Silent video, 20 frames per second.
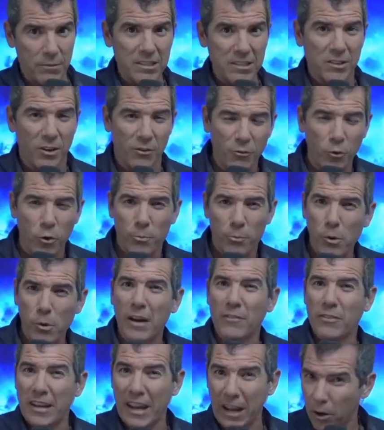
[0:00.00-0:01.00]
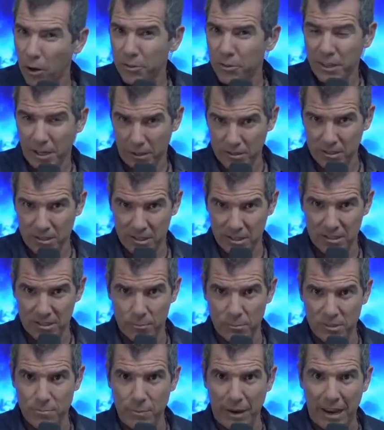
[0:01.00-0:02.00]
It means our for profit healthcare
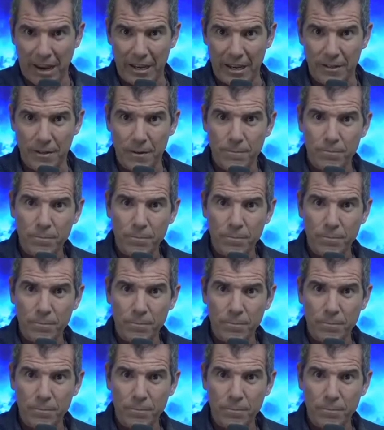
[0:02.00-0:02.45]
system is bad.